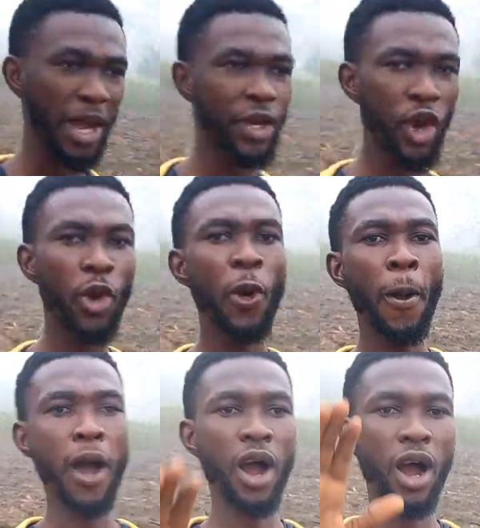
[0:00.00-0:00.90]
manure
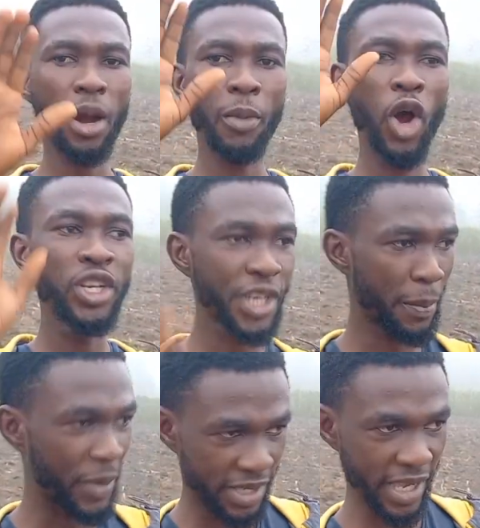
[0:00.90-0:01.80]

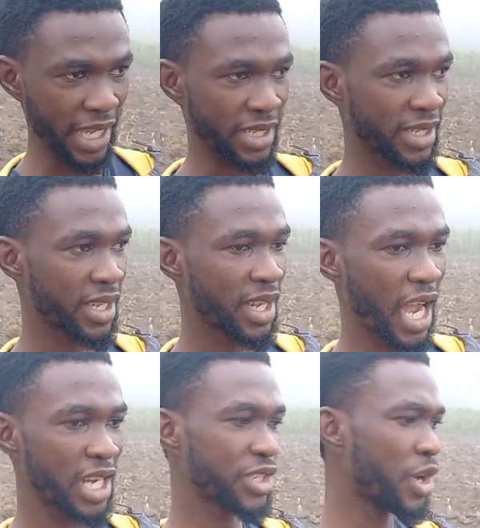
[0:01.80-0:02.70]
100%.
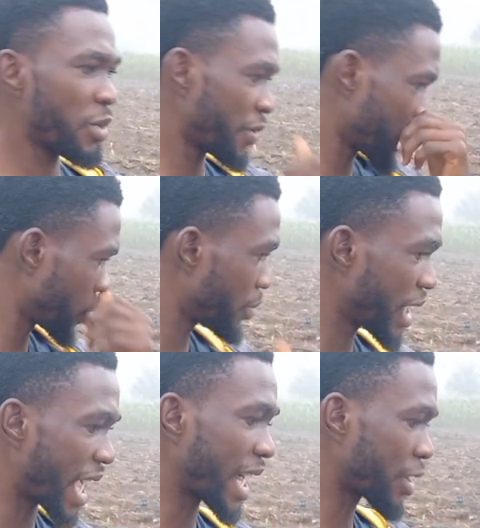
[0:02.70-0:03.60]
And some of you will be
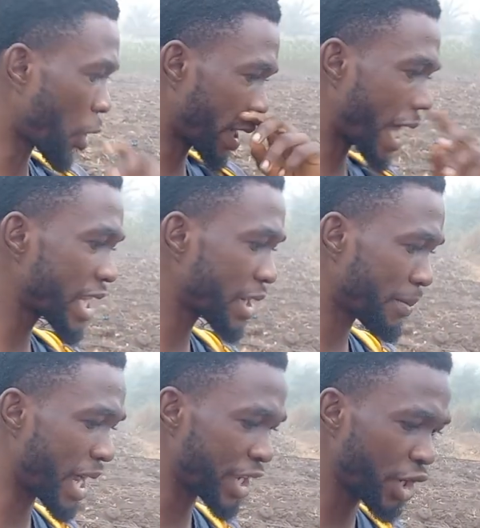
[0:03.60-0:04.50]
like, an
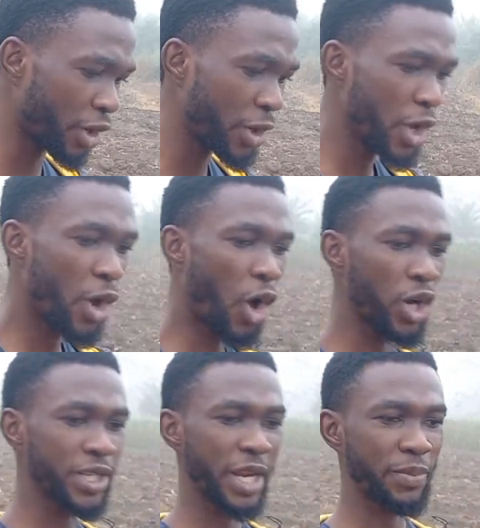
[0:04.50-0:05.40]
organic manure
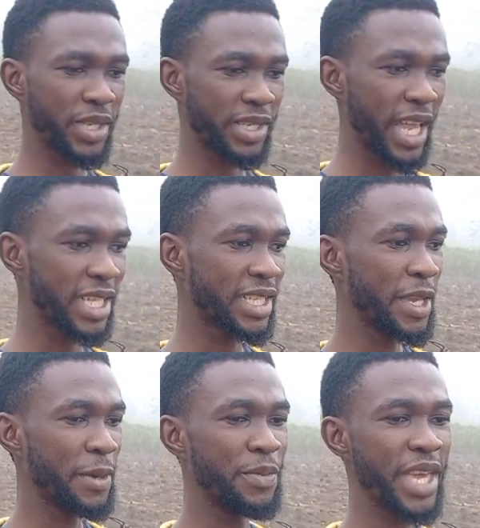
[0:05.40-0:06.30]
100%
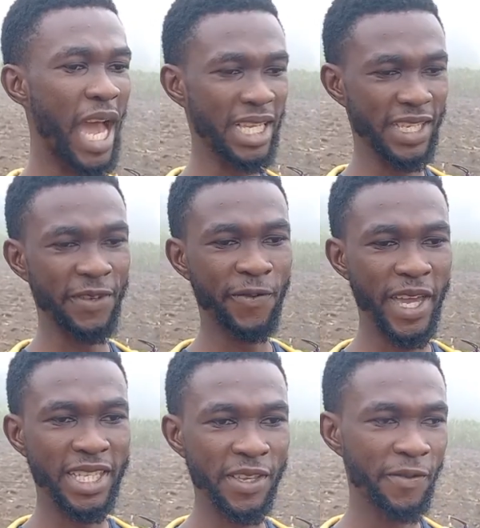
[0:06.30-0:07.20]
be as
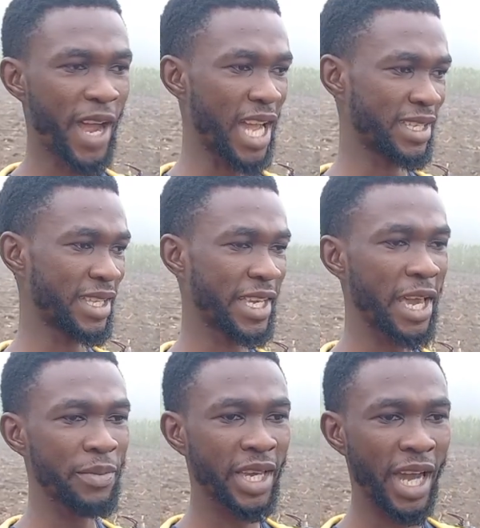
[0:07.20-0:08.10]
effective as the
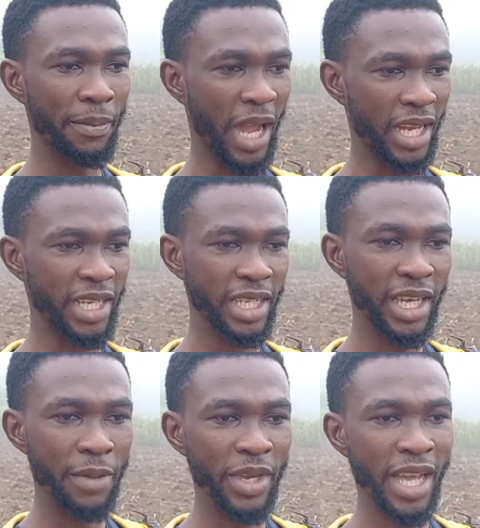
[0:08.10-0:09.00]

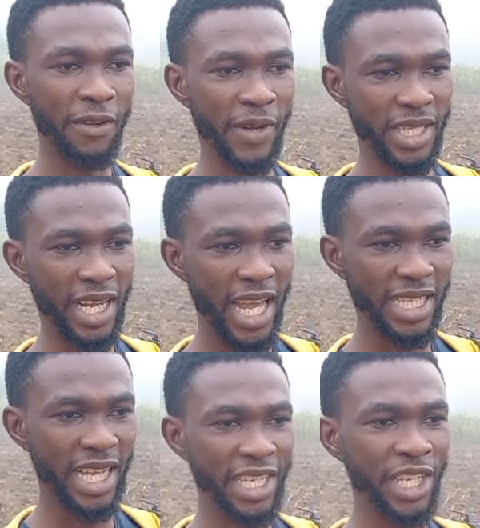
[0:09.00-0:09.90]
chemical
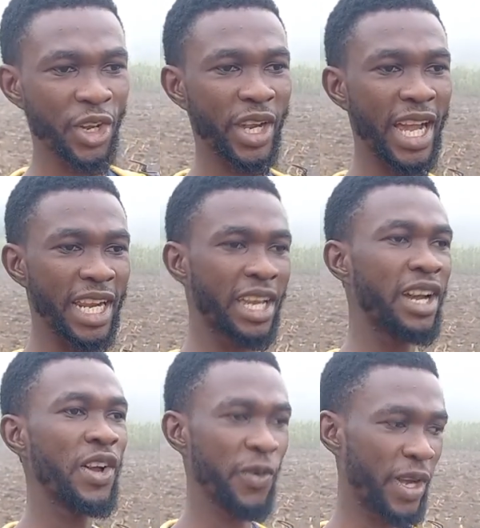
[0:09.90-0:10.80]
fertilizer, the inorganic
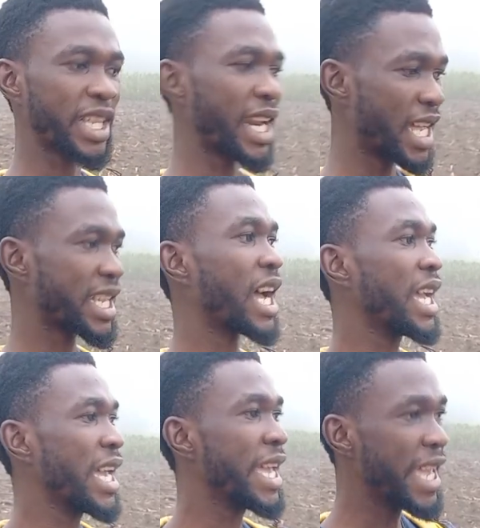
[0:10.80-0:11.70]
fertilizer?
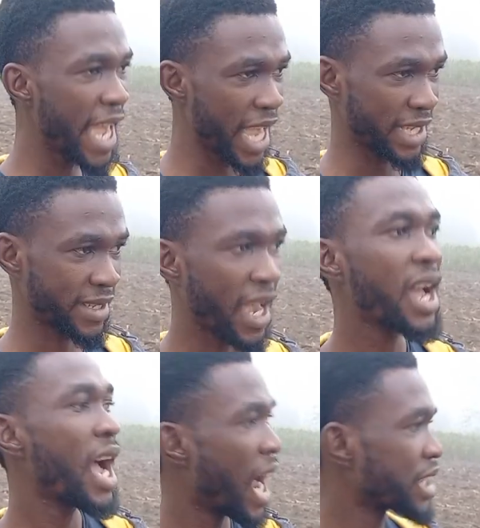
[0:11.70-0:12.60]
Yes.
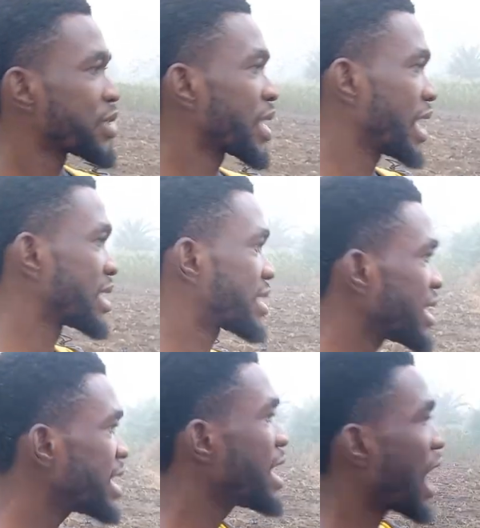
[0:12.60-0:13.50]
As you can
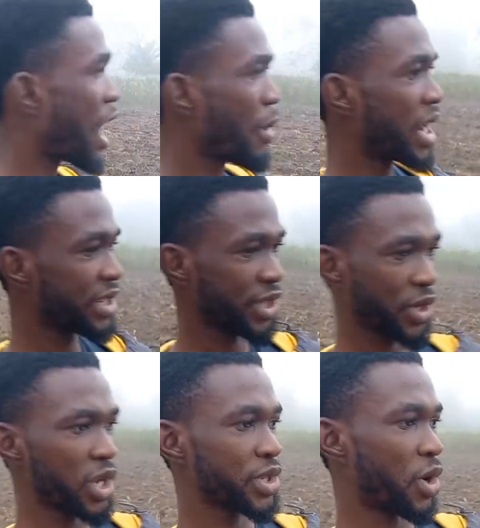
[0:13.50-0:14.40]
see our
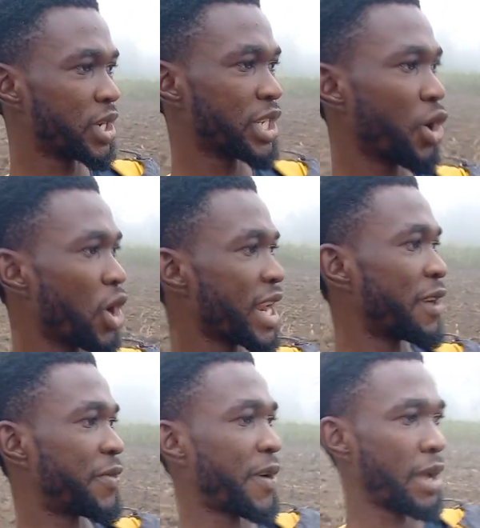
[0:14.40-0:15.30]
results on the
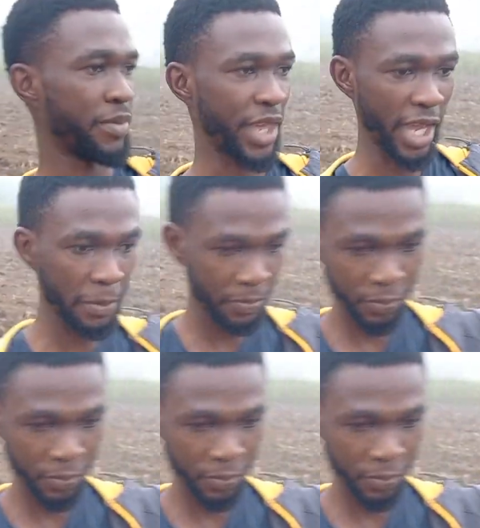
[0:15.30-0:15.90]
other farm there,